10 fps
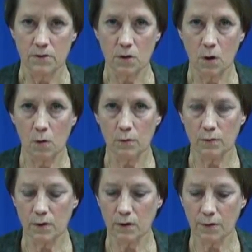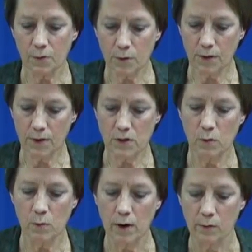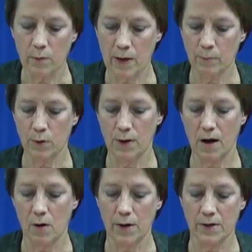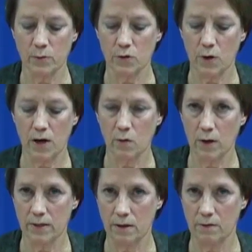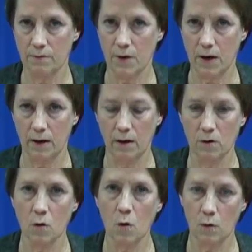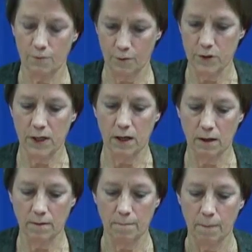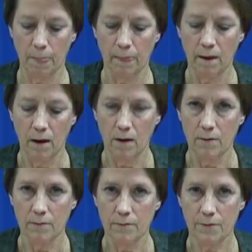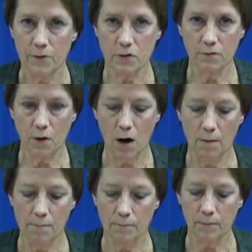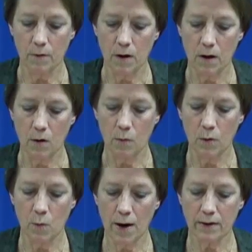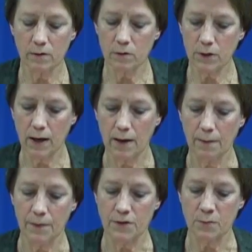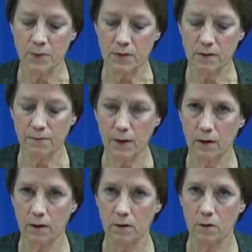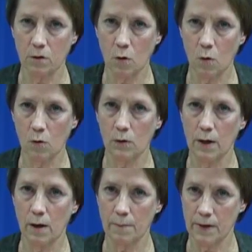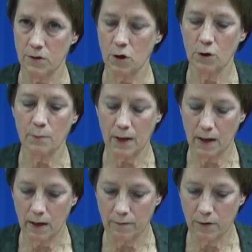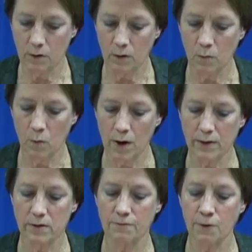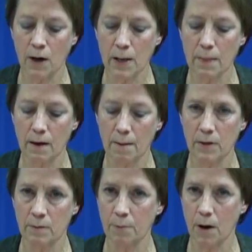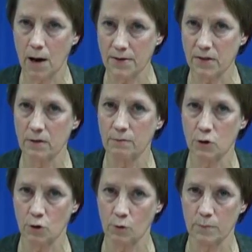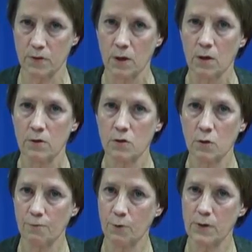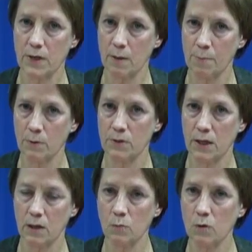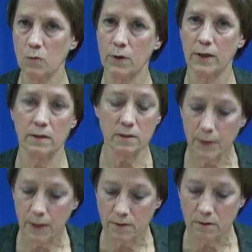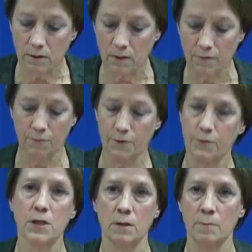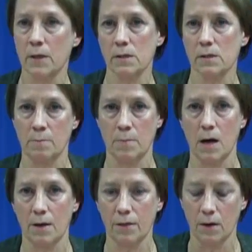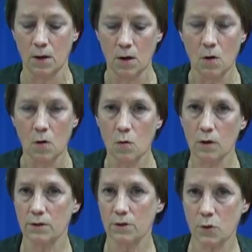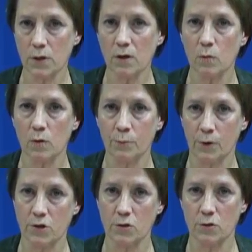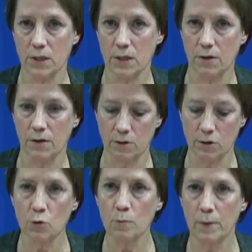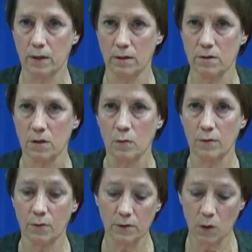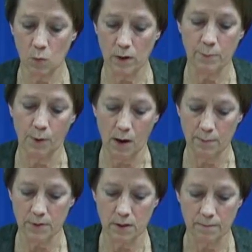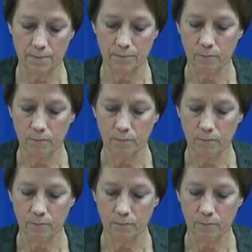So there are 3 things we want to remember now as we try to identify a goal for Dan. First of all, we want to look at the specific goal and target behavior, and we want to define them in positive terms. So for example, Dan will work independently for 15 minutes in math, or LaToya will brush her teeth in 2 minutes with only 1 prompt.